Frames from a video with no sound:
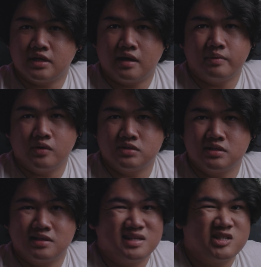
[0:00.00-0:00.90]
that I
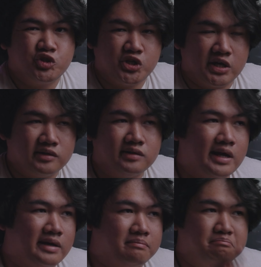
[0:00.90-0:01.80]
posted in this channel,
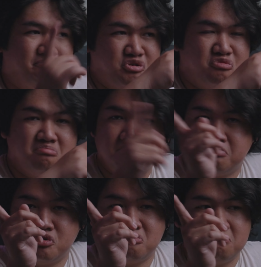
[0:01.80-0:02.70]
like boom,
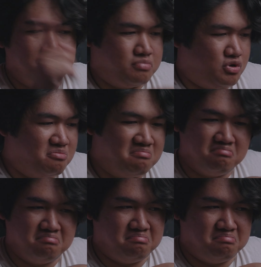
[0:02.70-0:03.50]
boom, boom,